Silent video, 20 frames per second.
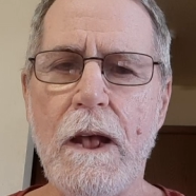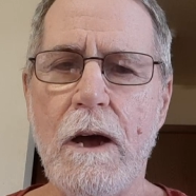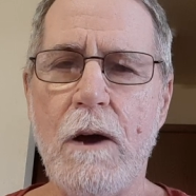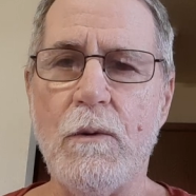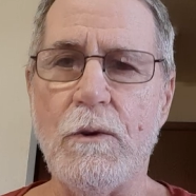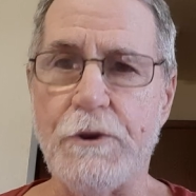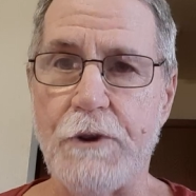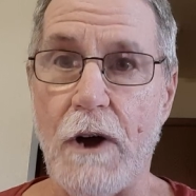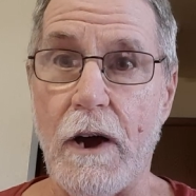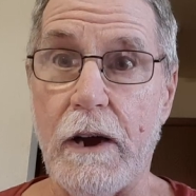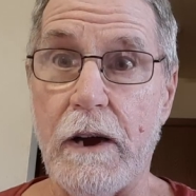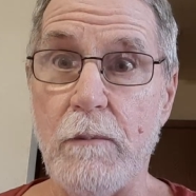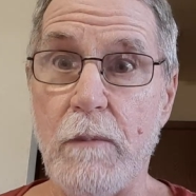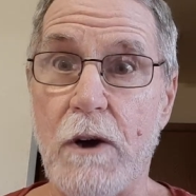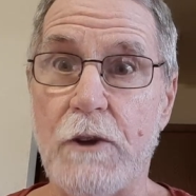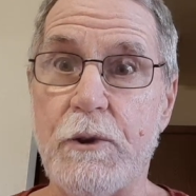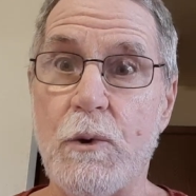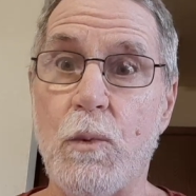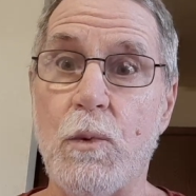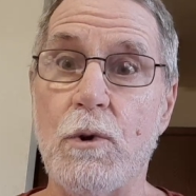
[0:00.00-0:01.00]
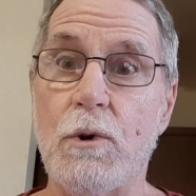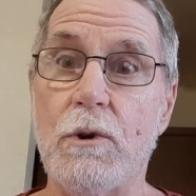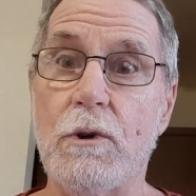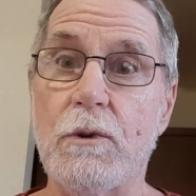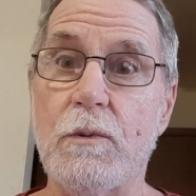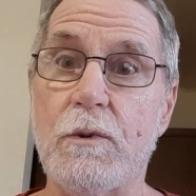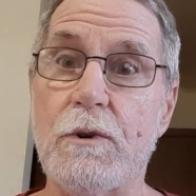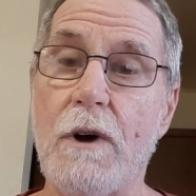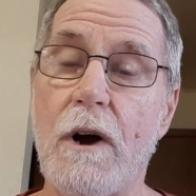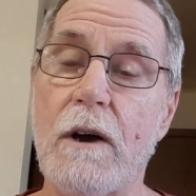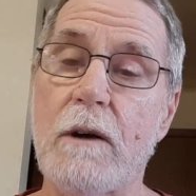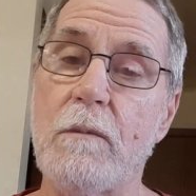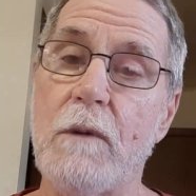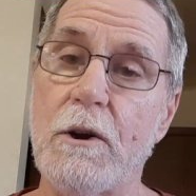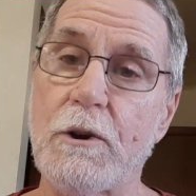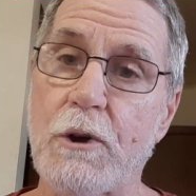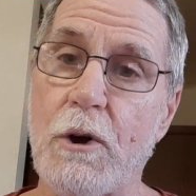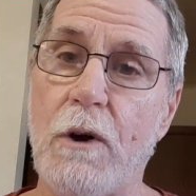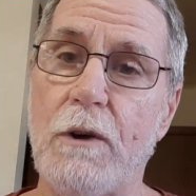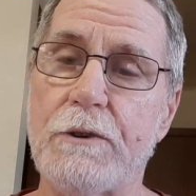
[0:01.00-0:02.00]
And we're talking about the world, we're talking
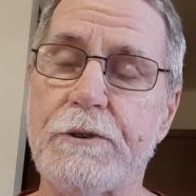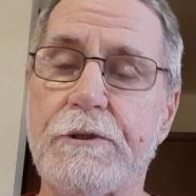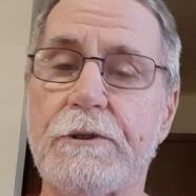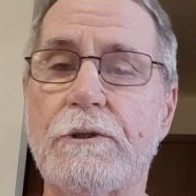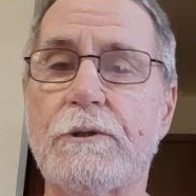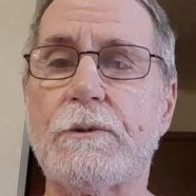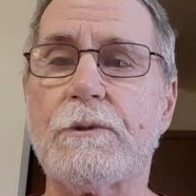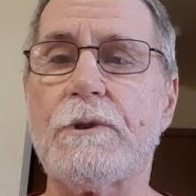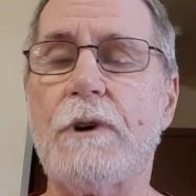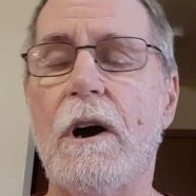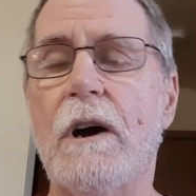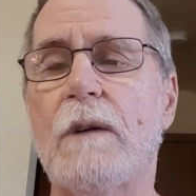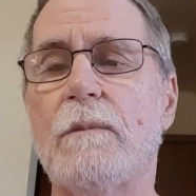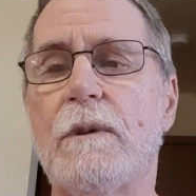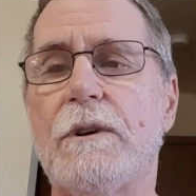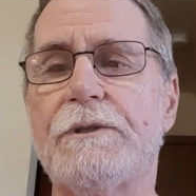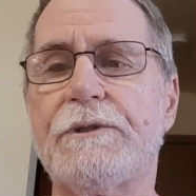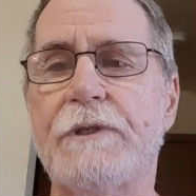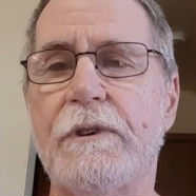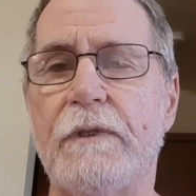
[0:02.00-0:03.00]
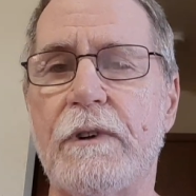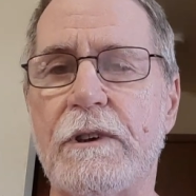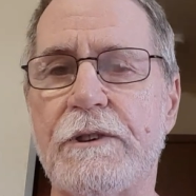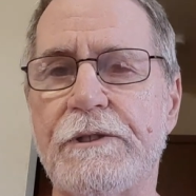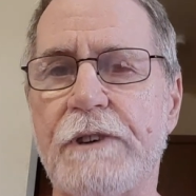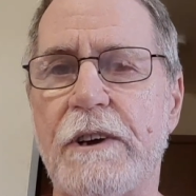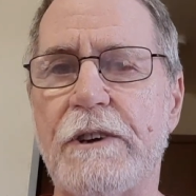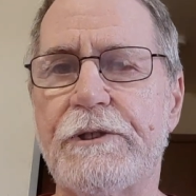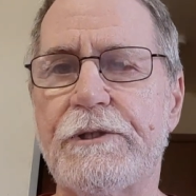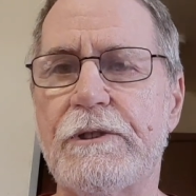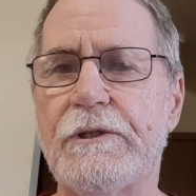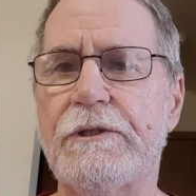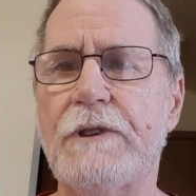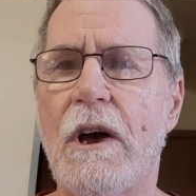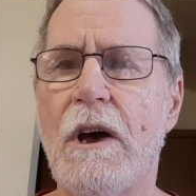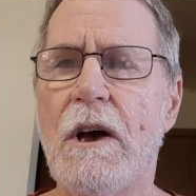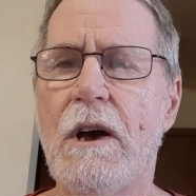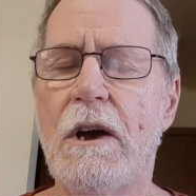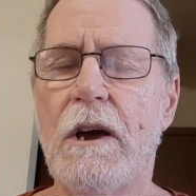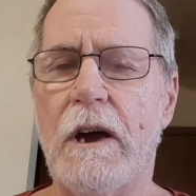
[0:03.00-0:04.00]
about cultures, we're talking about civilizations
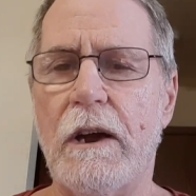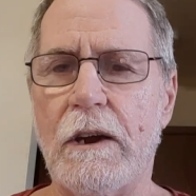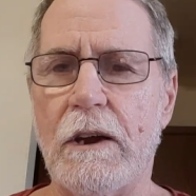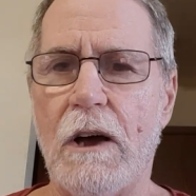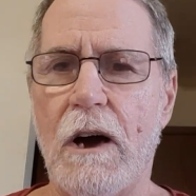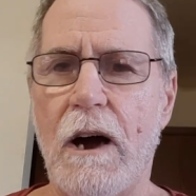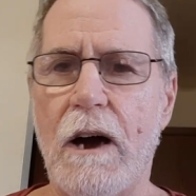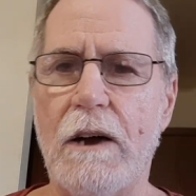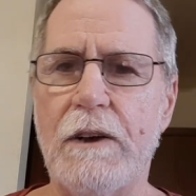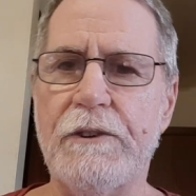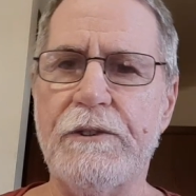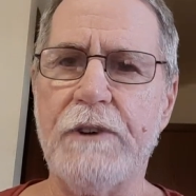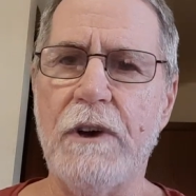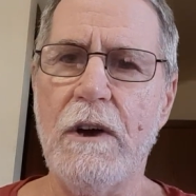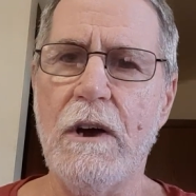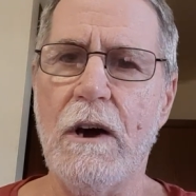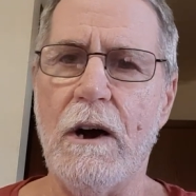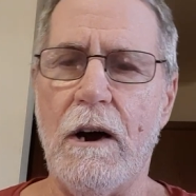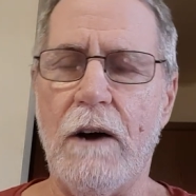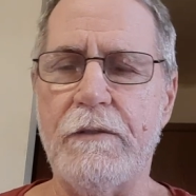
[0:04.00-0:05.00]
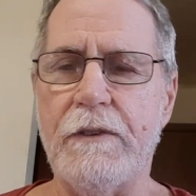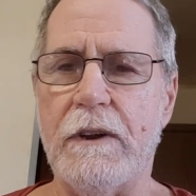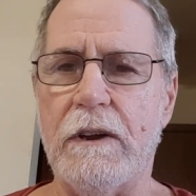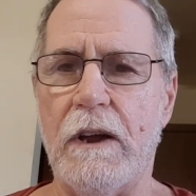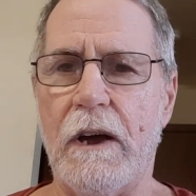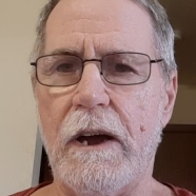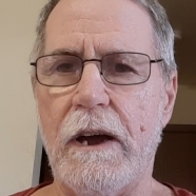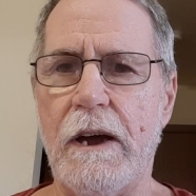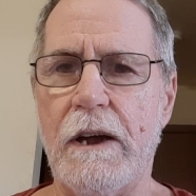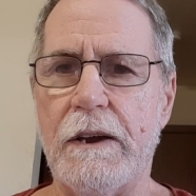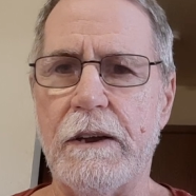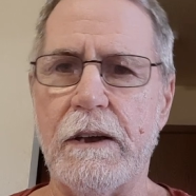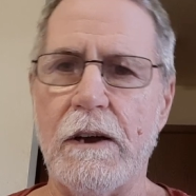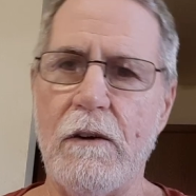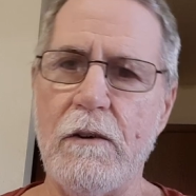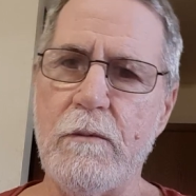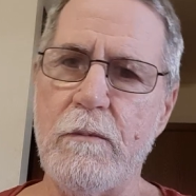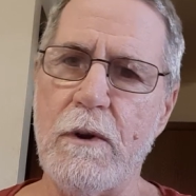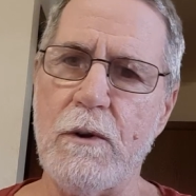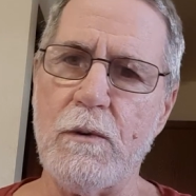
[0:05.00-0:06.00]
and laws of the land,
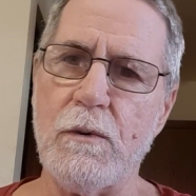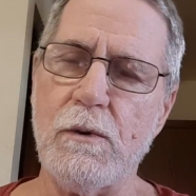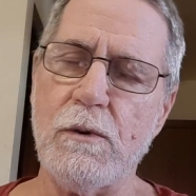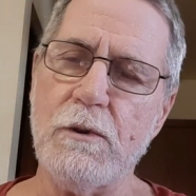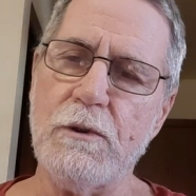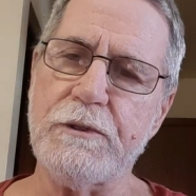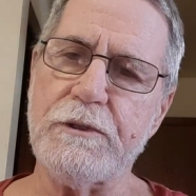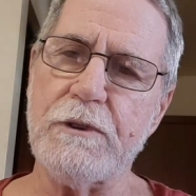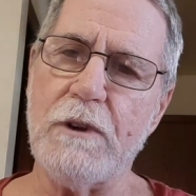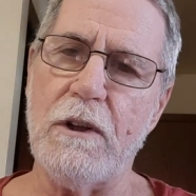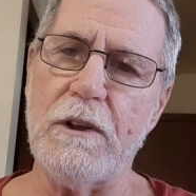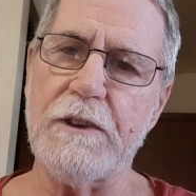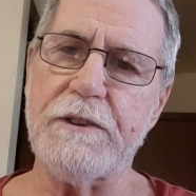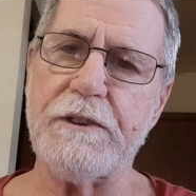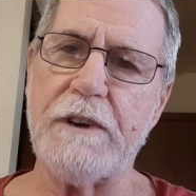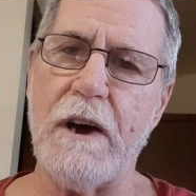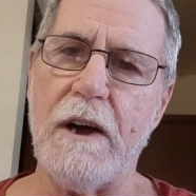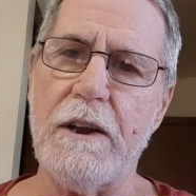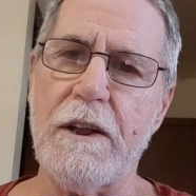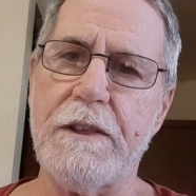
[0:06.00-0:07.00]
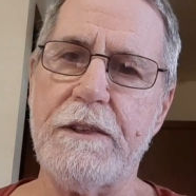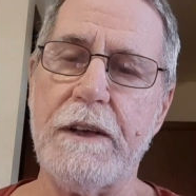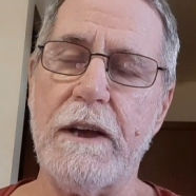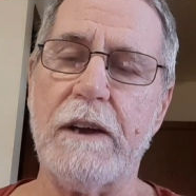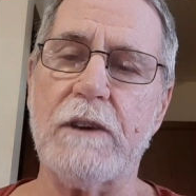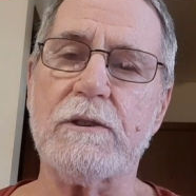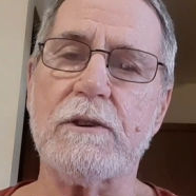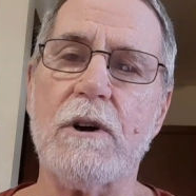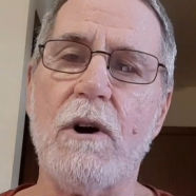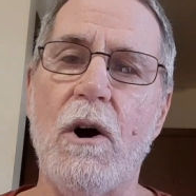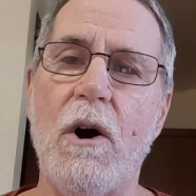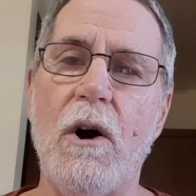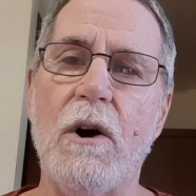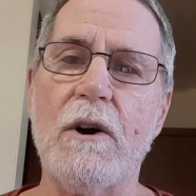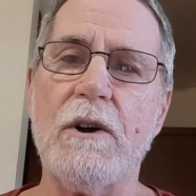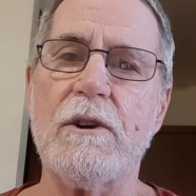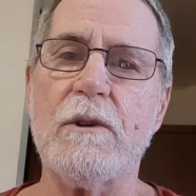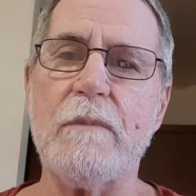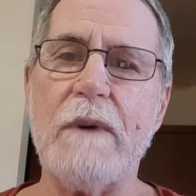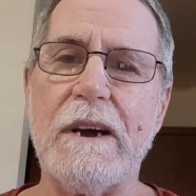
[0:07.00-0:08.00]
government rules, and all this kind of things, all
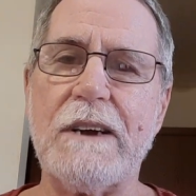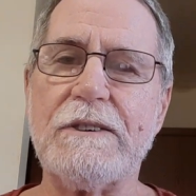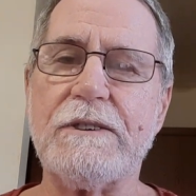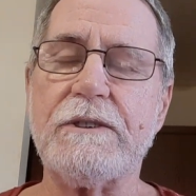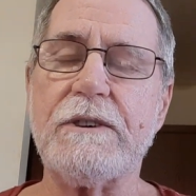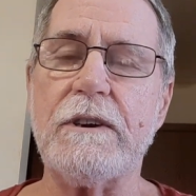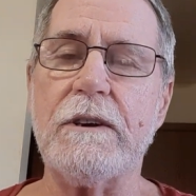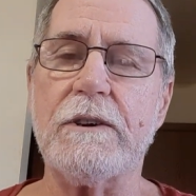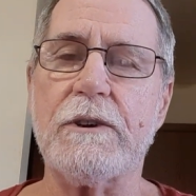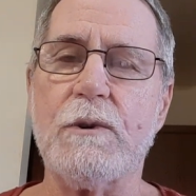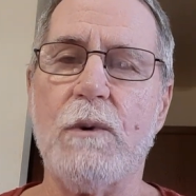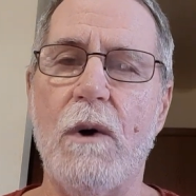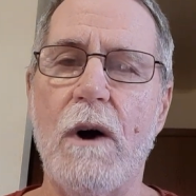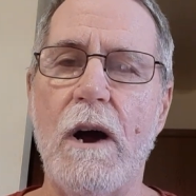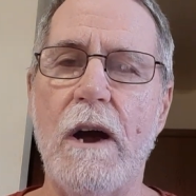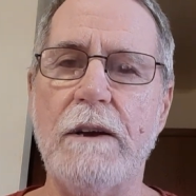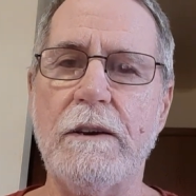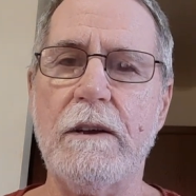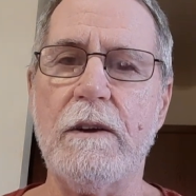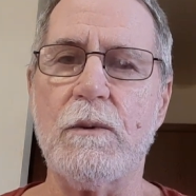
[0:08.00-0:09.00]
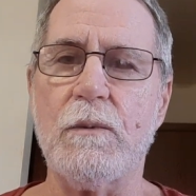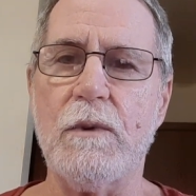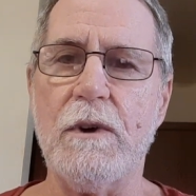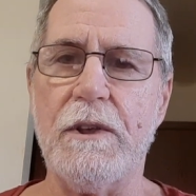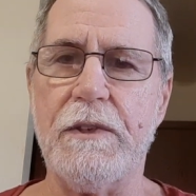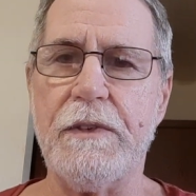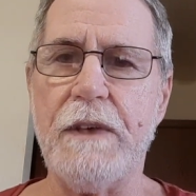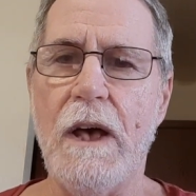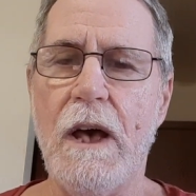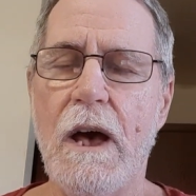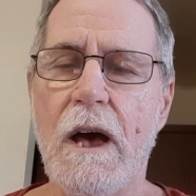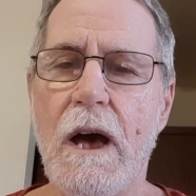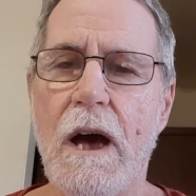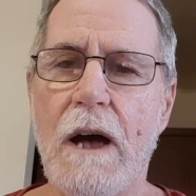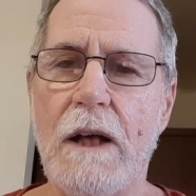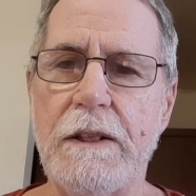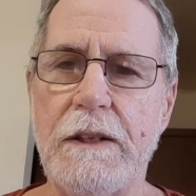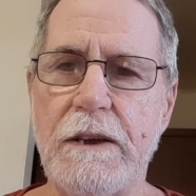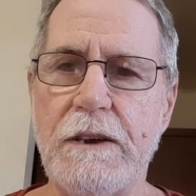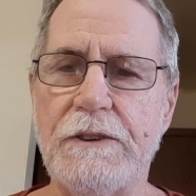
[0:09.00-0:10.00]
intermixed, entwined in with
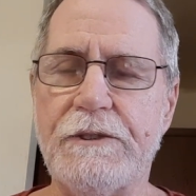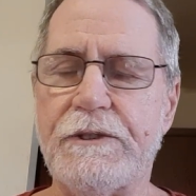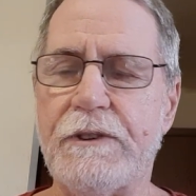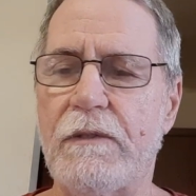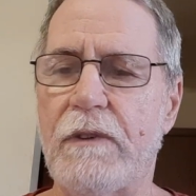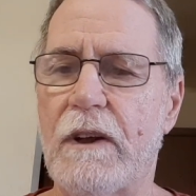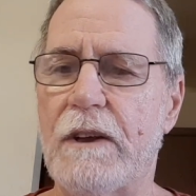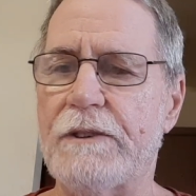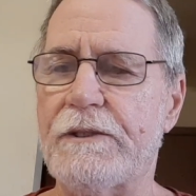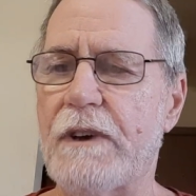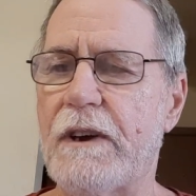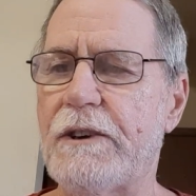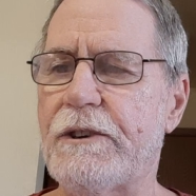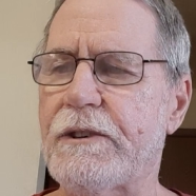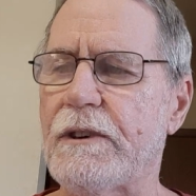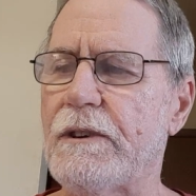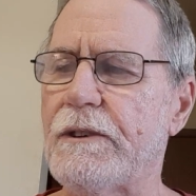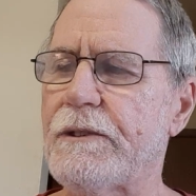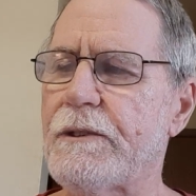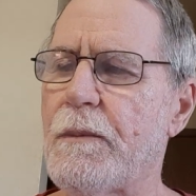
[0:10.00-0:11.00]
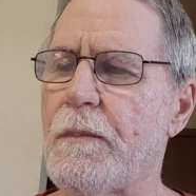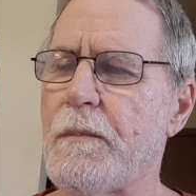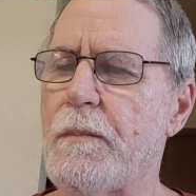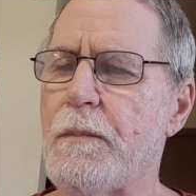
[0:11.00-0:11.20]
these civilizations.